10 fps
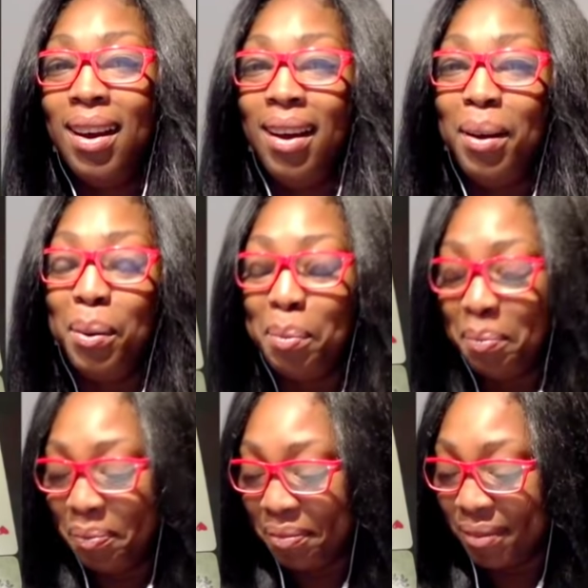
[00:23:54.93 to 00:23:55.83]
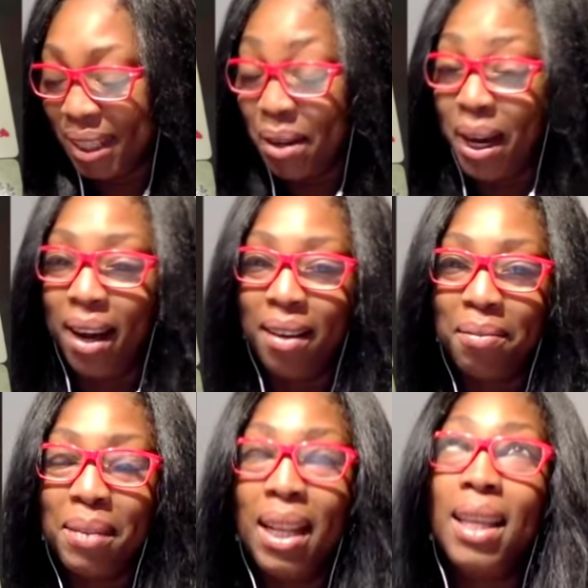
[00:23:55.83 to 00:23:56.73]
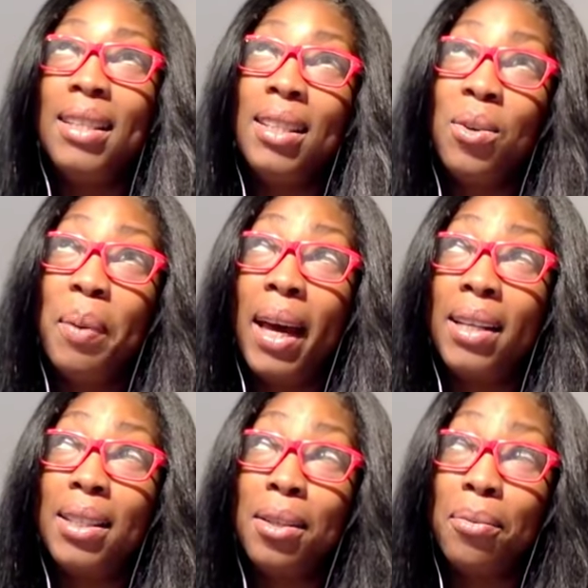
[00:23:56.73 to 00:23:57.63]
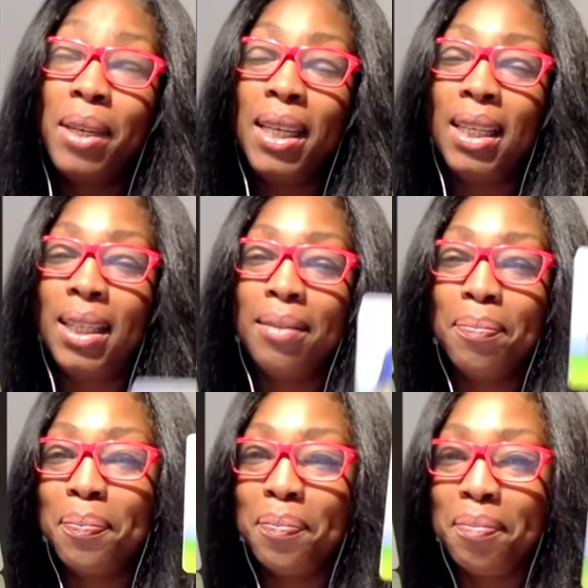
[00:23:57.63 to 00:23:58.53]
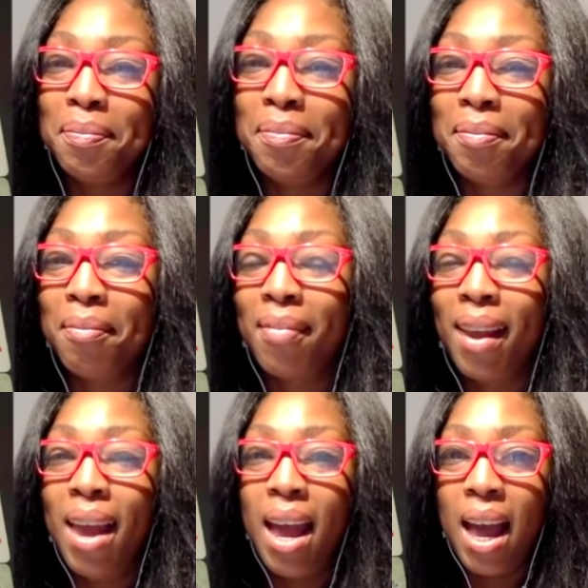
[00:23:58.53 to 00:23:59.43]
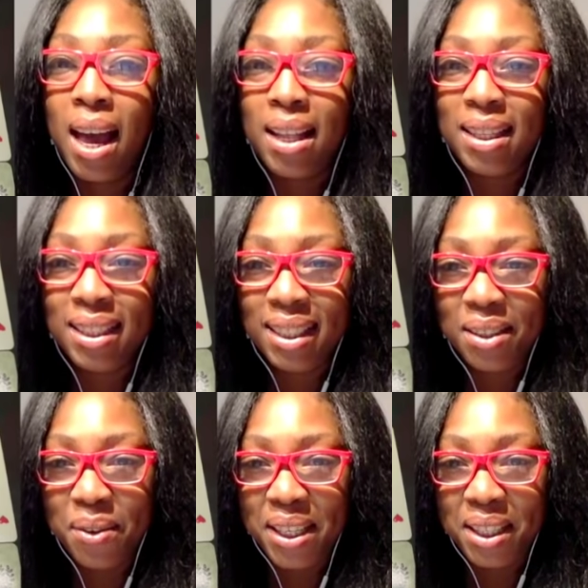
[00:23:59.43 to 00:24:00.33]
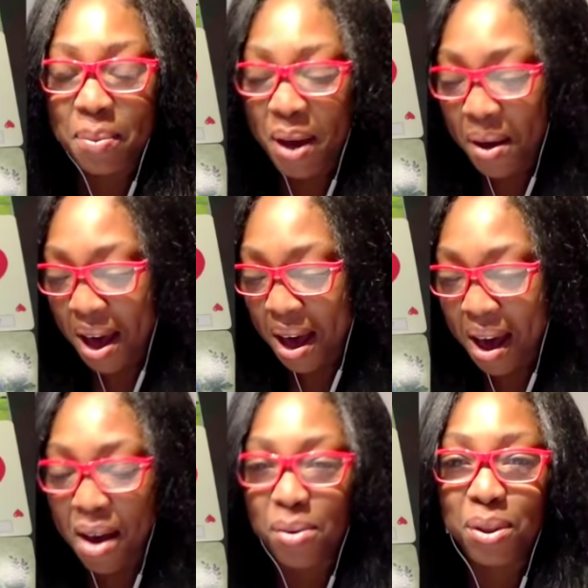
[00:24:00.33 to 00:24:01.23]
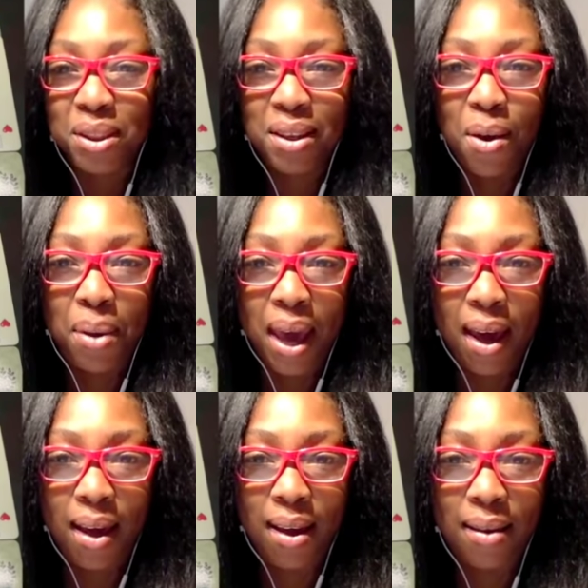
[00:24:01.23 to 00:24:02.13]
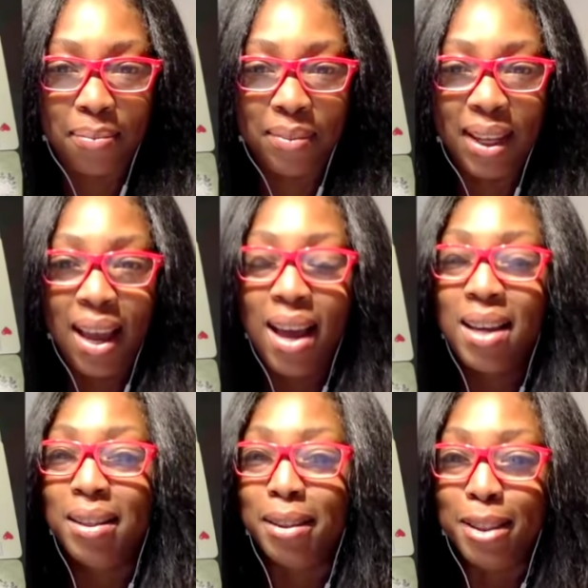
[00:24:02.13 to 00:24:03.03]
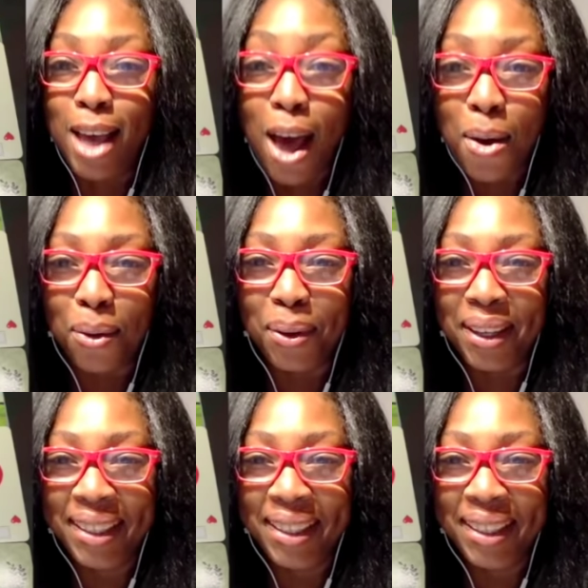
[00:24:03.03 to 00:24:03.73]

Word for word: Okay. Let's go back to reading a situation about a house. Okay. So.